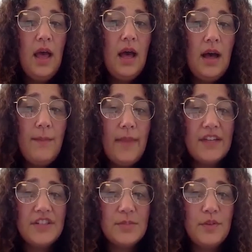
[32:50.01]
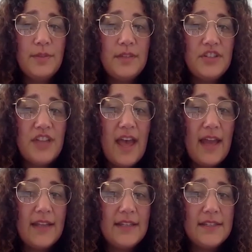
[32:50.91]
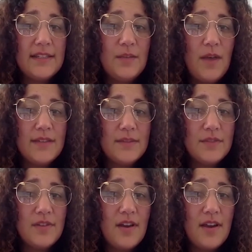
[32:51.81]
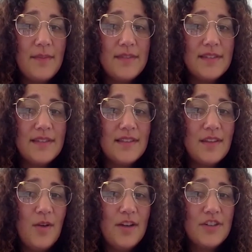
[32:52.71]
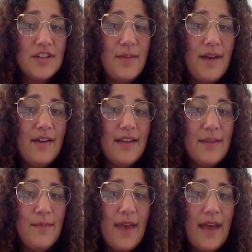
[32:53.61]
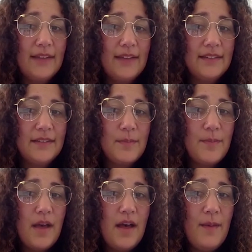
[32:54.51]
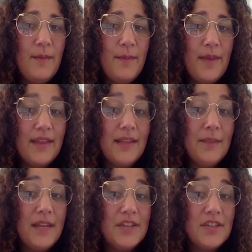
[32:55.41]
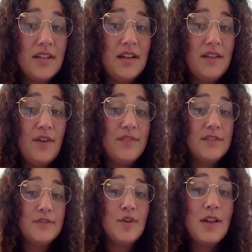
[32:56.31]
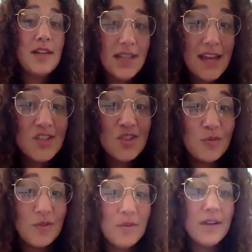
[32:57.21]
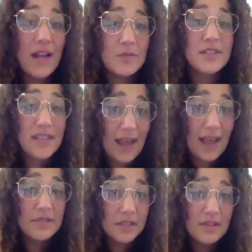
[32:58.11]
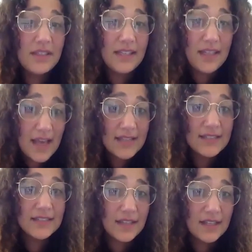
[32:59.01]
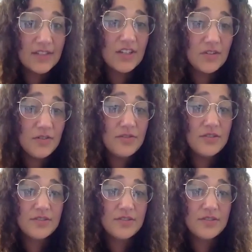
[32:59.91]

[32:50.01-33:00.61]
I just pulled up the chat and I did see Wes. I'm sorry, I missed the question about impact by the elimination of Office of Adult Education. So real quick, I would just say absolutely, yes, it's huge.